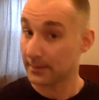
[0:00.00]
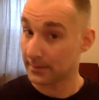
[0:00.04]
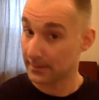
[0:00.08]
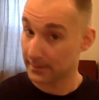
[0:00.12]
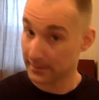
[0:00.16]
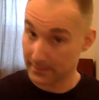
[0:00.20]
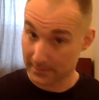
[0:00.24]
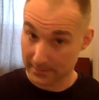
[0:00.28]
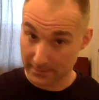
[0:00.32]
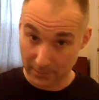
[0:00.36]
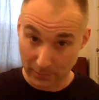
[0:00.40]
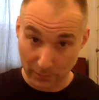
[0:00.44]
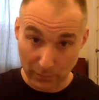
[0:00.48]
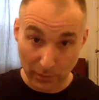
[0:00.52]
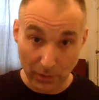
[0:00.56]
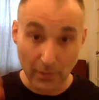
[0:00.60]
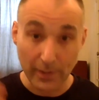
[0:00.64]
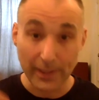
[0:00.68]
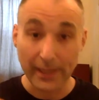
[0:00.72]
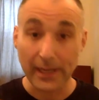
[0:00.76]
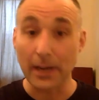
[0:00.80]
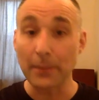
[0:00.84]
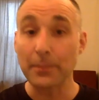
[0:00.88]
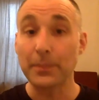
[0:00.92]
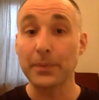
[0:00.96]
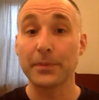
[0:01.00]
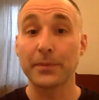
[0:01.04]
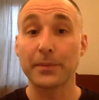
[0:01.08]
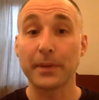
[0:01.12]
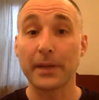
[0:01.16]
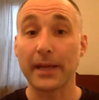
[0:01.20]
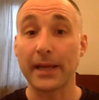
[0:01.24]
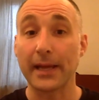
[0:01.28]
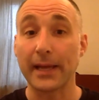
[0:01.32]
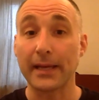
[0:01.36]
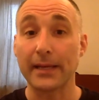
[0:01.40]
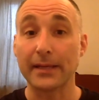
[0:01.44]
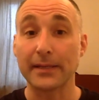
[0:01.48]
in growing up
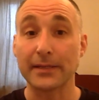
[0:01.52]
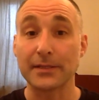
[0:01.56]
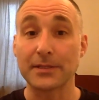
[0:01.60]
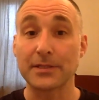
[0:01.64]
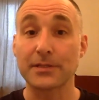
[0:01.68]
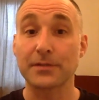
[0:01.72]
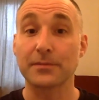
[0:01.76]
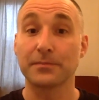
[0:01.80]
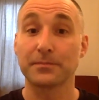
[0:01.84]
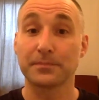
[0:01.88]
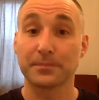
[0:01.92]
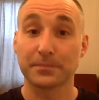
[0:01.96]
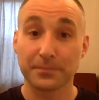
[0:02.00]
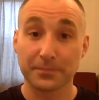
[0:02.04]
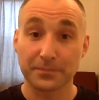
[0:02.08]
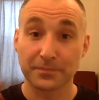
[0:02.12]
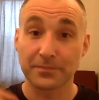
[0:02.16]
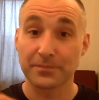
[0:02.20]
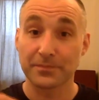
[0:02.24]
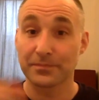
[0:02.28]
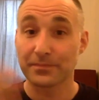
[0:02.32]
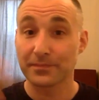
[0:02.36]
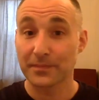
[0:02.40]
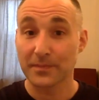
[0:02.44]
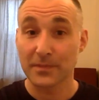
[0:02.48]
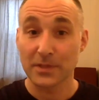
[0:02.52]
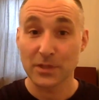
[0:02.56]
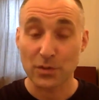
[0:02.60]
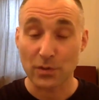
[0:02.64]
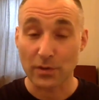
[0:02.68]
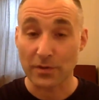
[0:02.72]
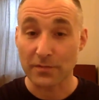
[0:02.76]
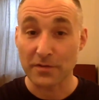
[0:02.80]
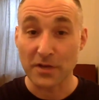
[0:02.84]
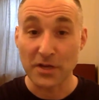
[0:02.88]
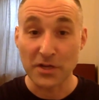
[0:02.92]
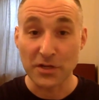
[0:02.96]
and sort of